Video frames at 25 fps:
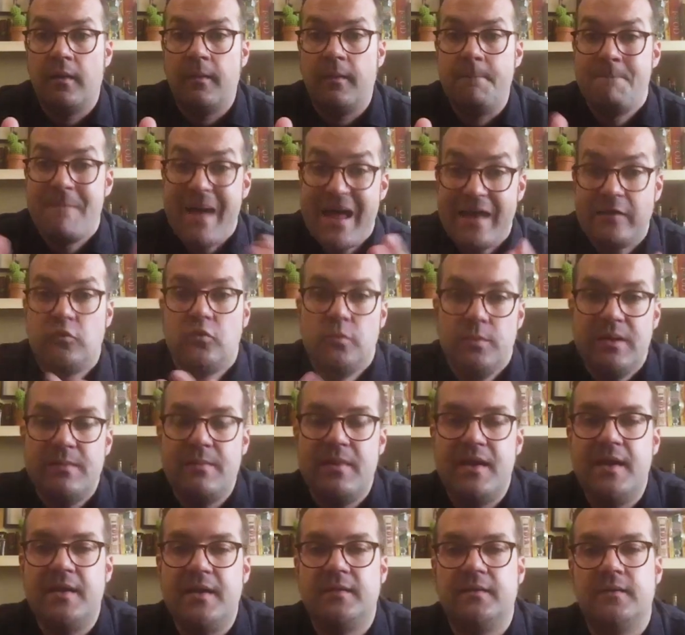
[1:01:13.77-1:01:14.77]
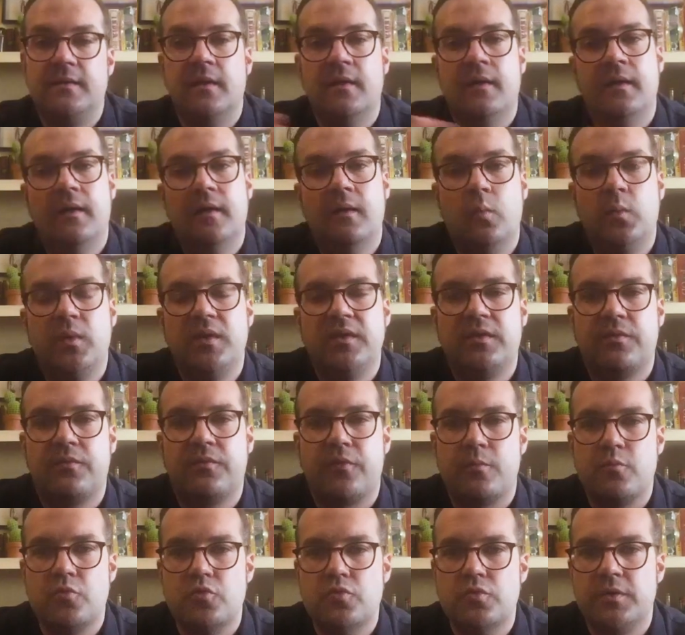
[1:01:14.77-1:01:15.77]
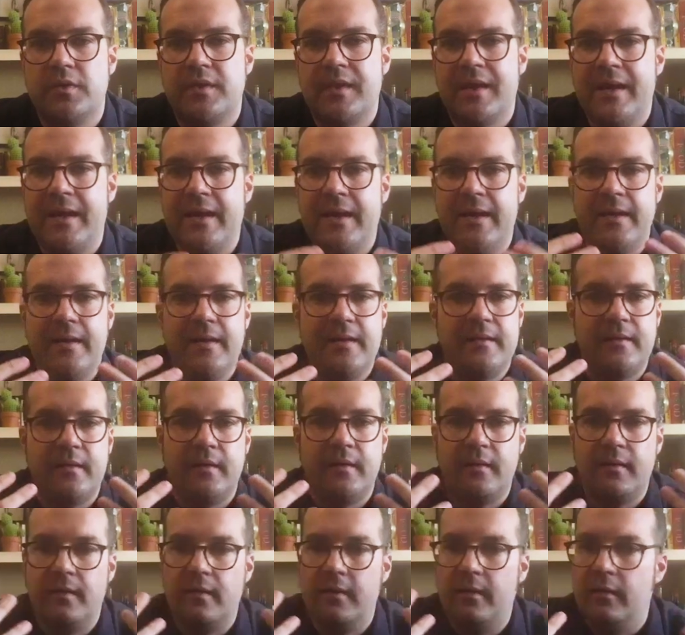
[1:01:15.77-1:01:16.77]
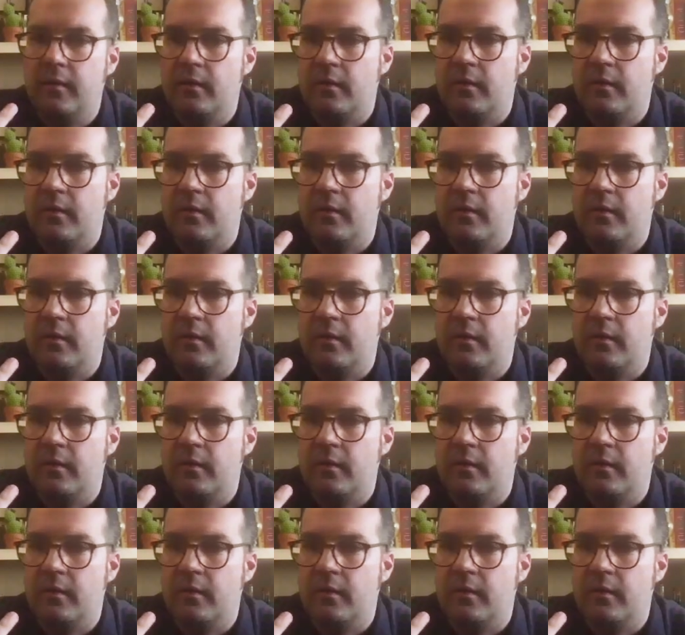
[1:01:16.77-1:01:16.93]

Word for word: meant to be made uh, with vermouth, and uh,